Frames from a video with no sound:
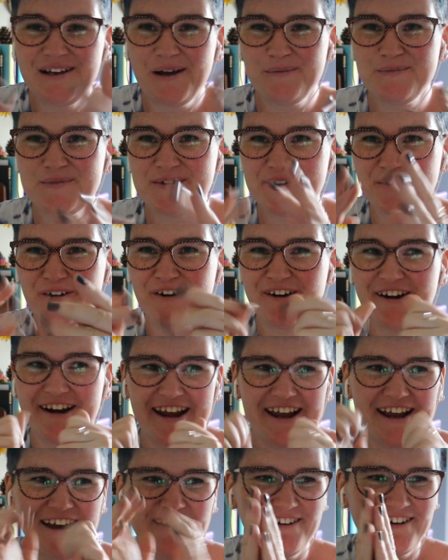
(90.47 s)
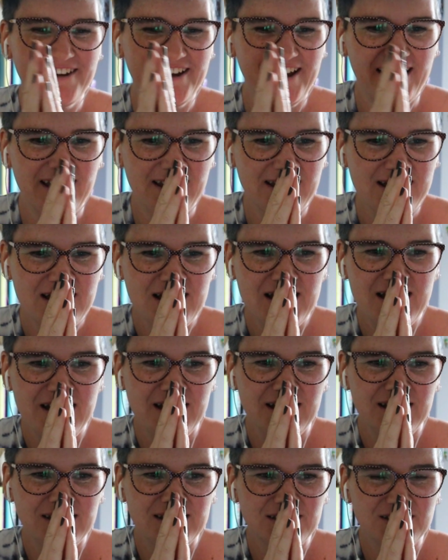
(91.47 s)
I'm sorry. Okay,
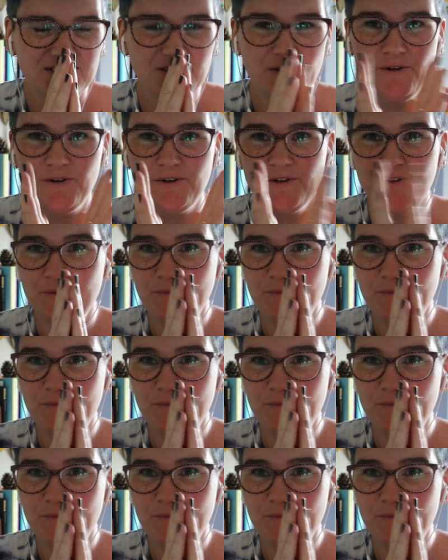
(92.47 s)
so